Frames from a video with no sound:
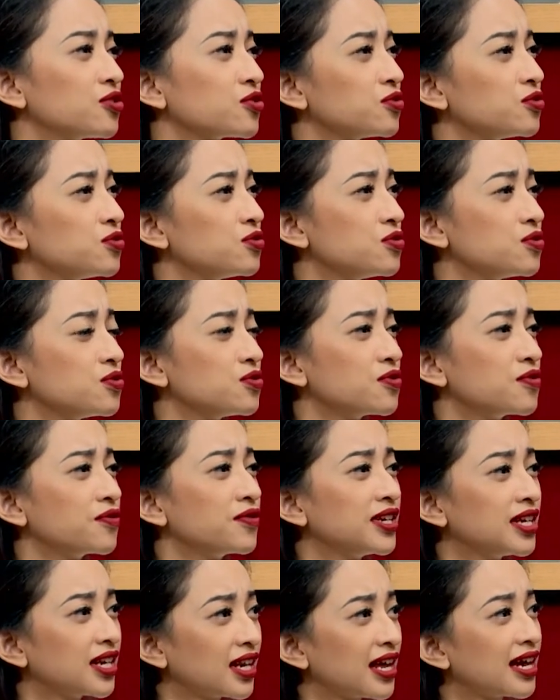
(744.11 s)
to
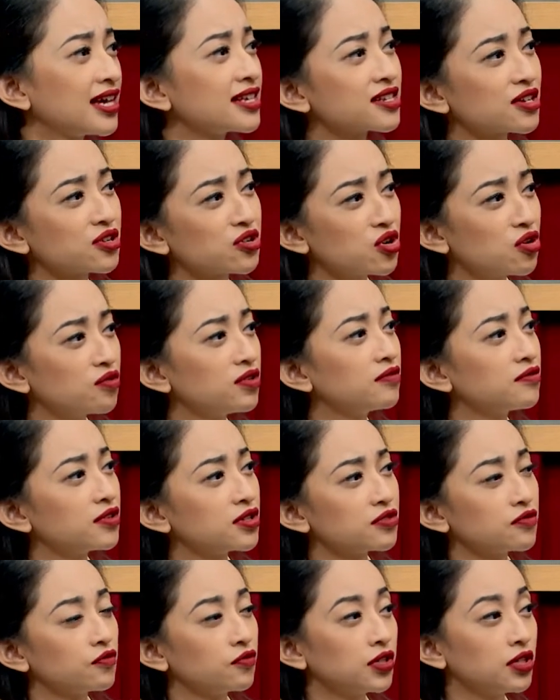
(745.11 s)
realize and knowing
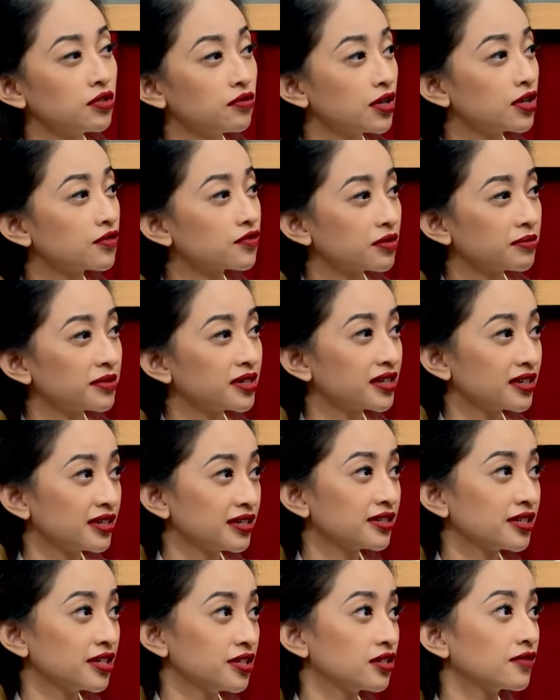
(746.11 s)
what we want from the early
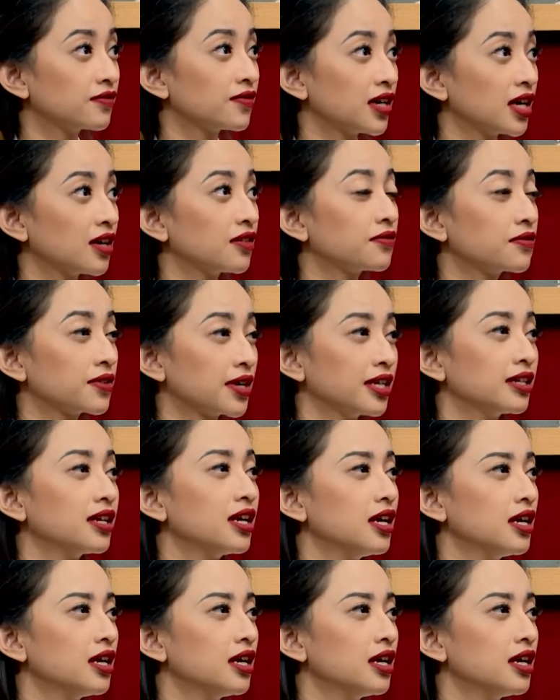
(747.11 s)
stage of life, right?